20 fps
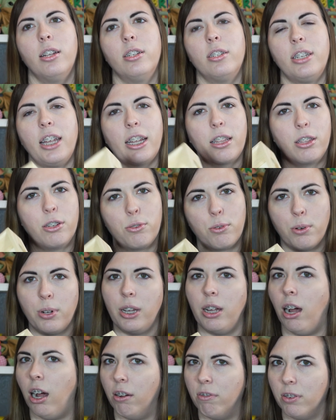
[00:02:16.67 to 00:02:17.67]
take the
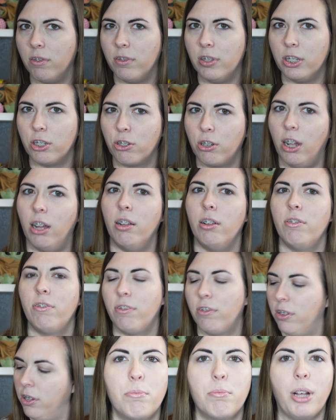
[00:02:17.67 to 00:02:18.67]
toy off of the
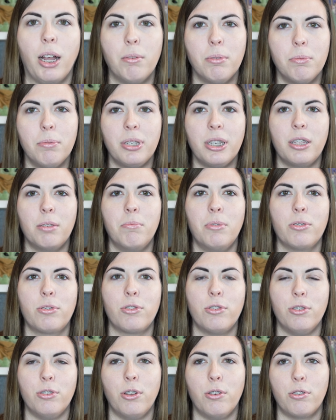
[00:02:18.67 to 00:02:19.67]
shelf. Probably the
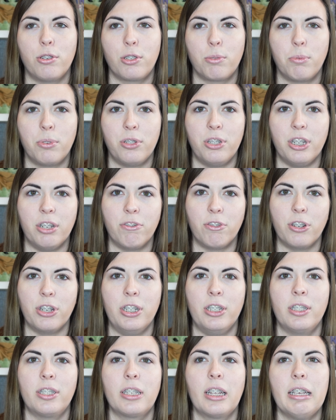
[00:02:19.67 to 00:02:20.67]
most noticeable
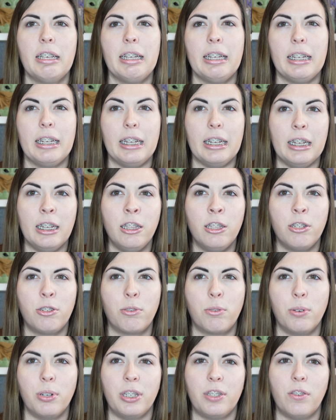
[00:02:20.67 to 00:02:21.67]
difference in the
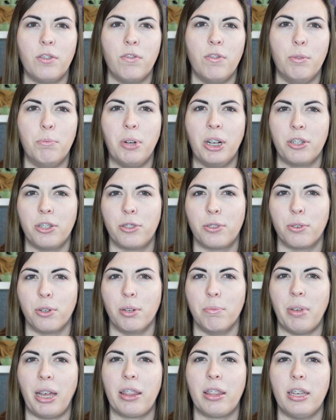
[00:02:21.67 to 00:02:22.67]
toys of the Montessori
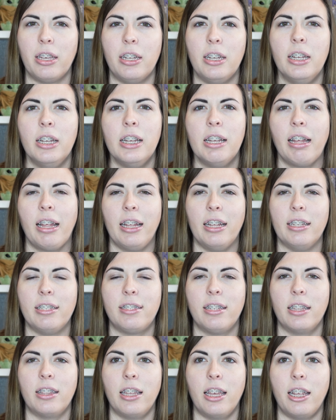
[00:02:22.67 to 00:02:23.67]
method is
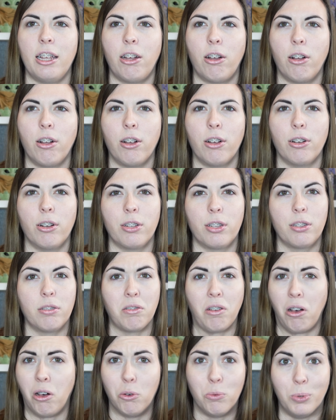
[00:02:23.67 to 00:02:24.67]
that they are
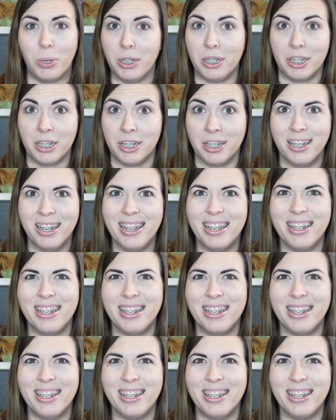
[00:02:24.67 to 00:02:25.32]
all wooden